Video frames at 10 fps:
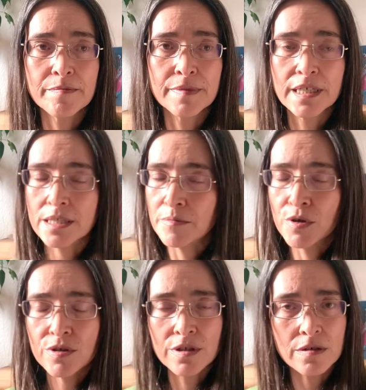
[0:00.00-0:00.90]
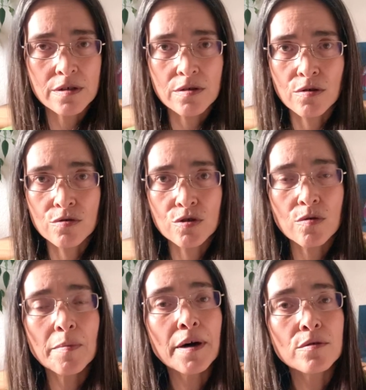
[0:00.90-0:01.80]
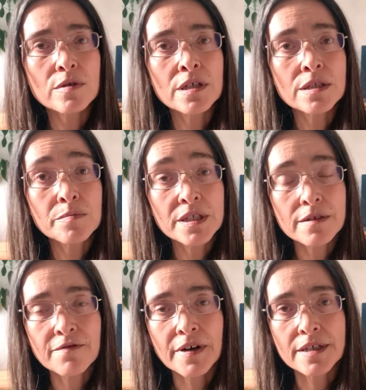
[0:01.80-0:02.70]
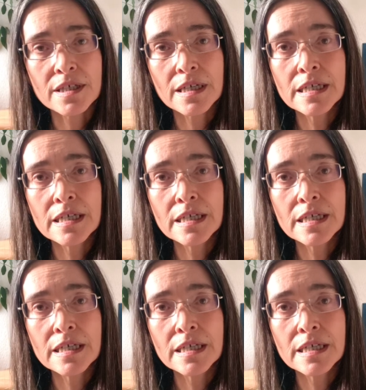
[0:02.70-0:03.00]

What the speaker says: testimonials also about intermittent fasting.